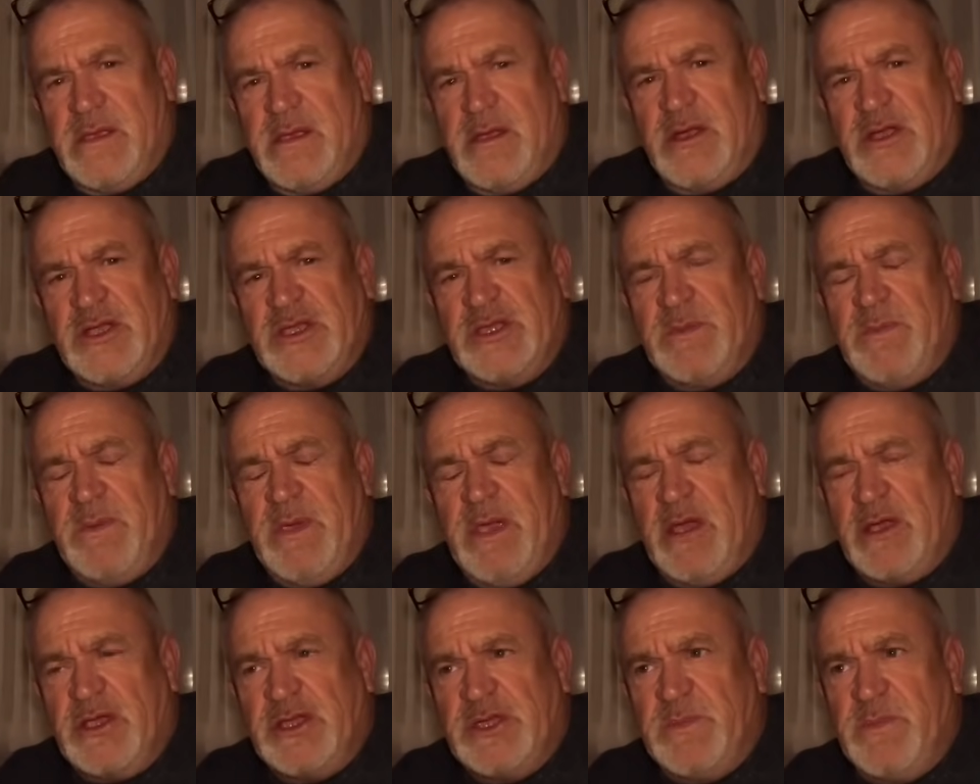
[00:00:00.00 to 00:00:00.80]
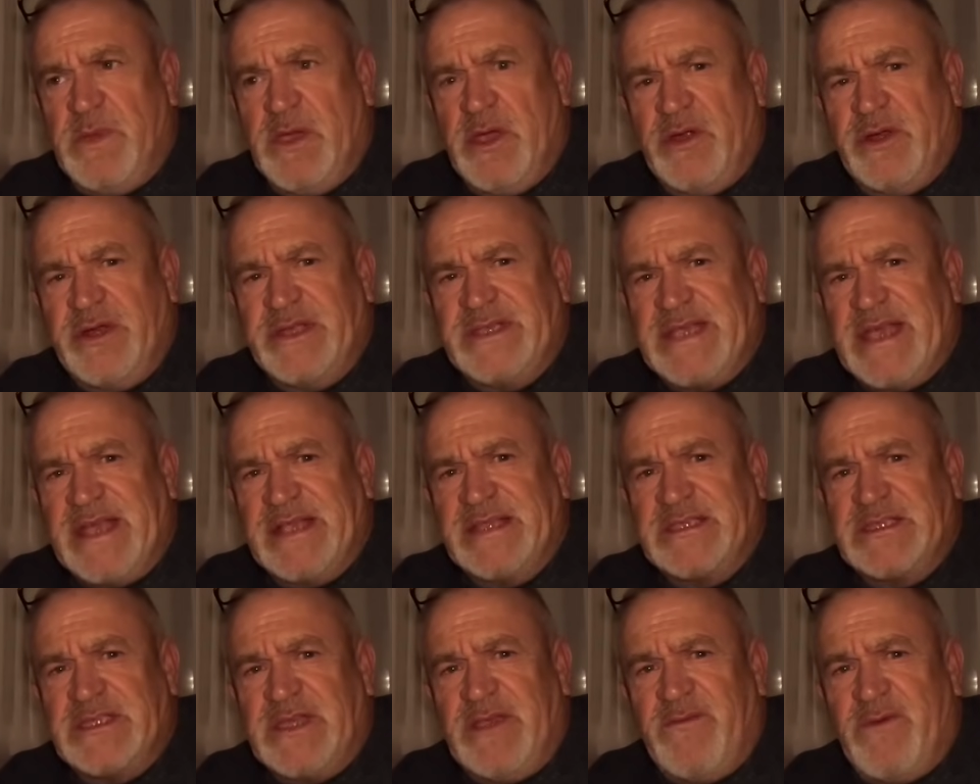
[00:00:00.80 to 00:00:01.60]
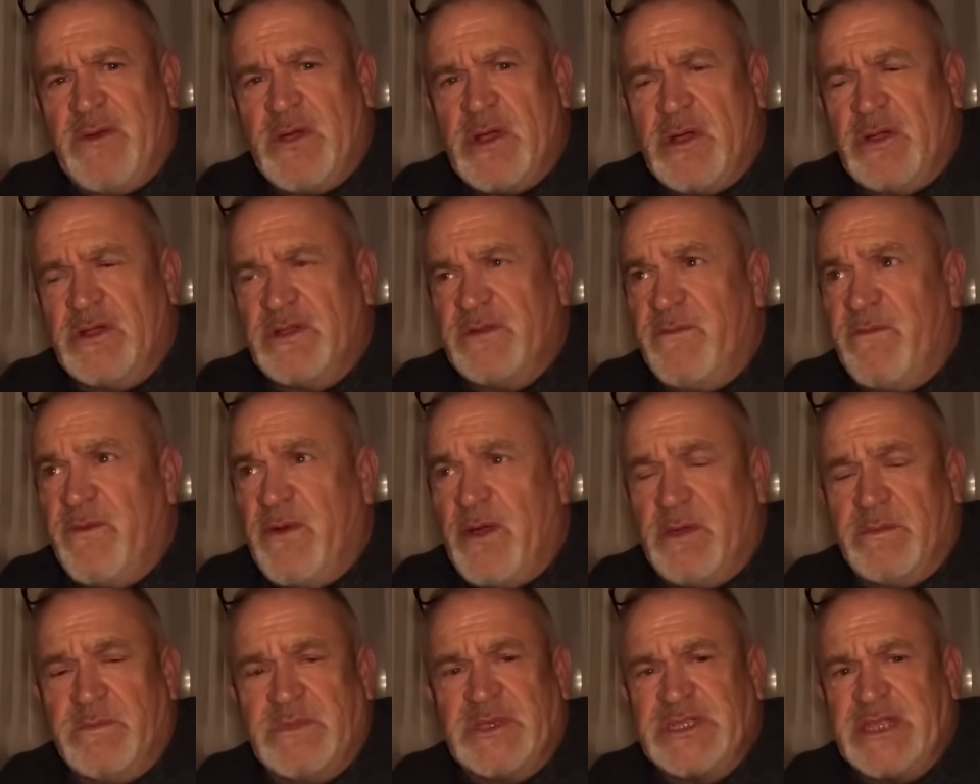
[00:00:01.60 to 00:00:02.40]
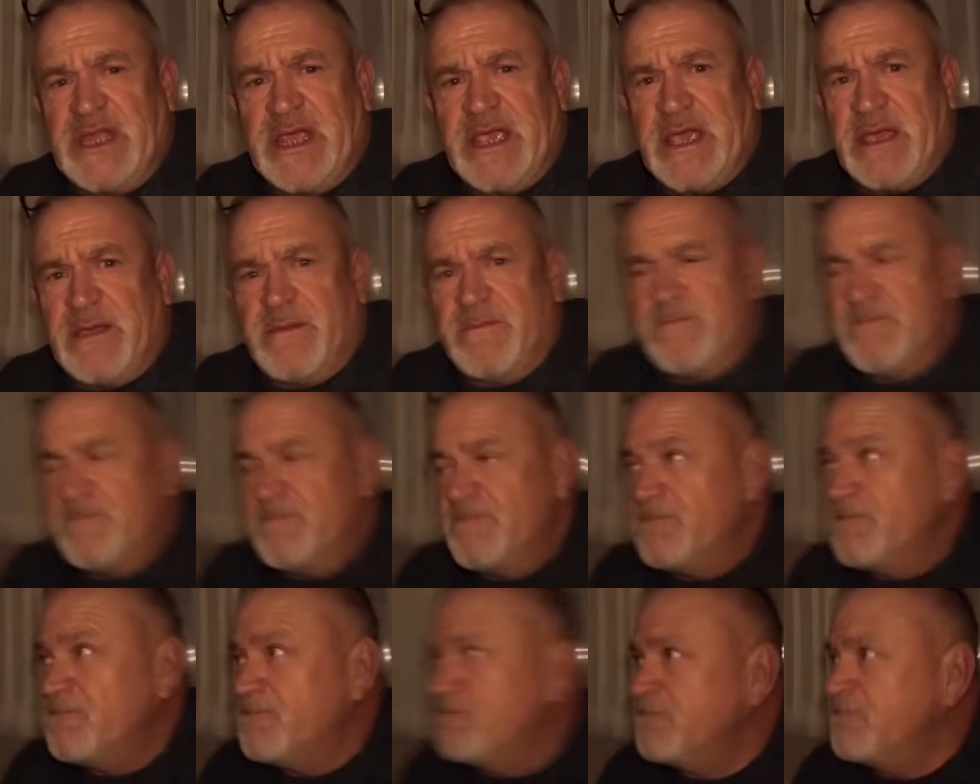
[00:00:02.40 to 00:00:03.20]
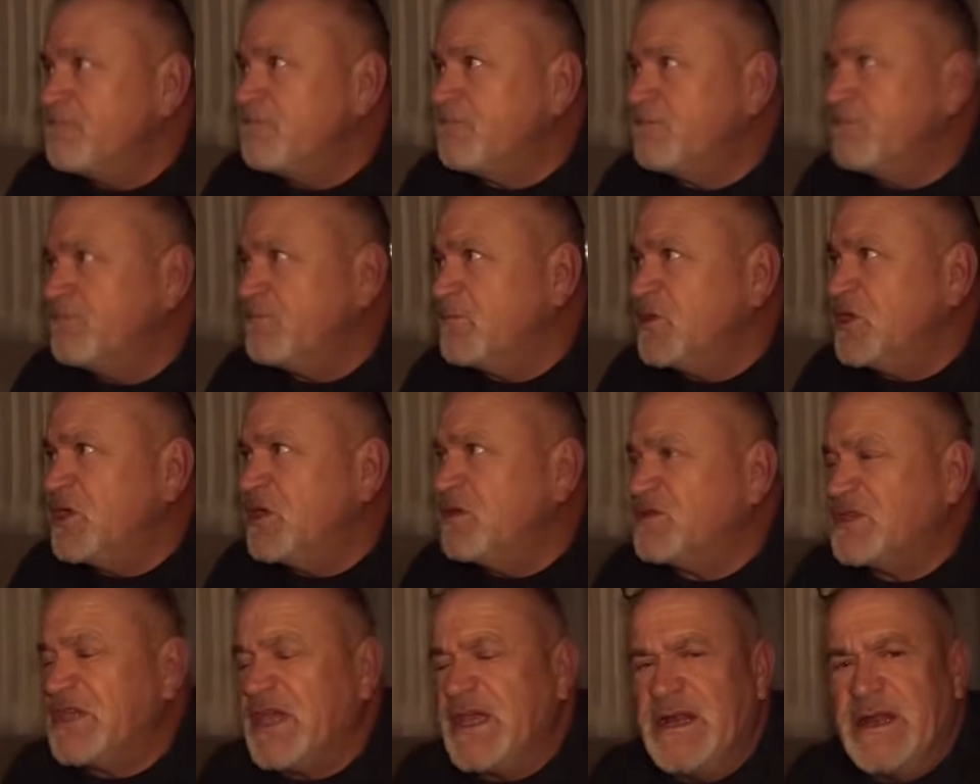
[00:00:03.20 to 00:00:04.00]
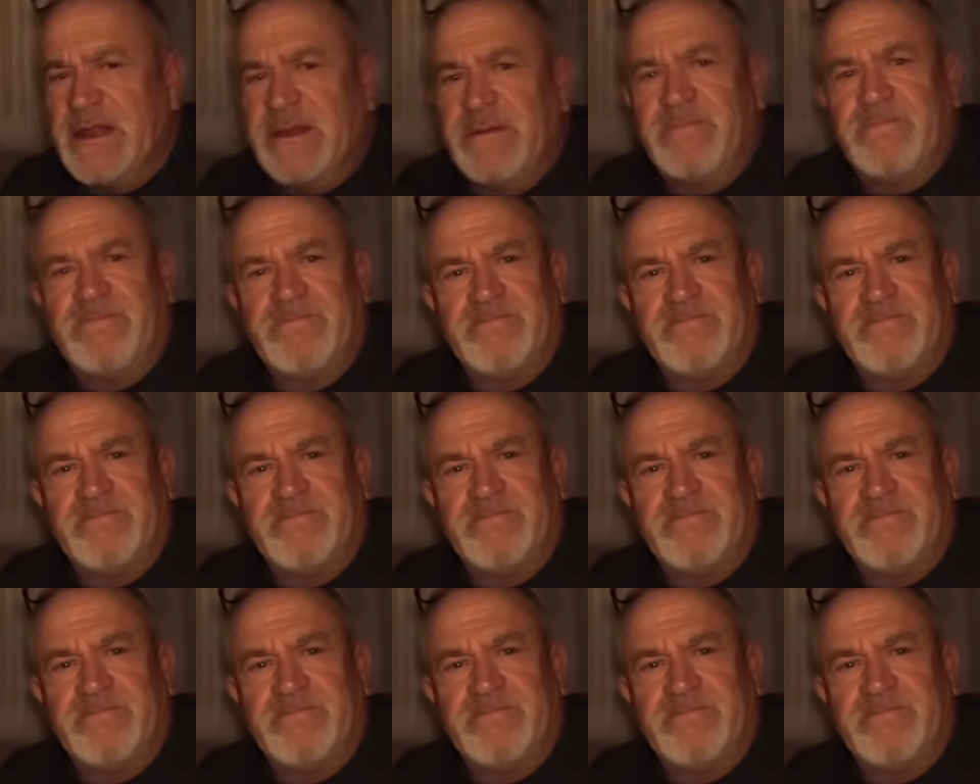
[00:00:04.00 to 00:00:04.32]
I should be on at ads if I can't find my sticker. What do you say, Lynn?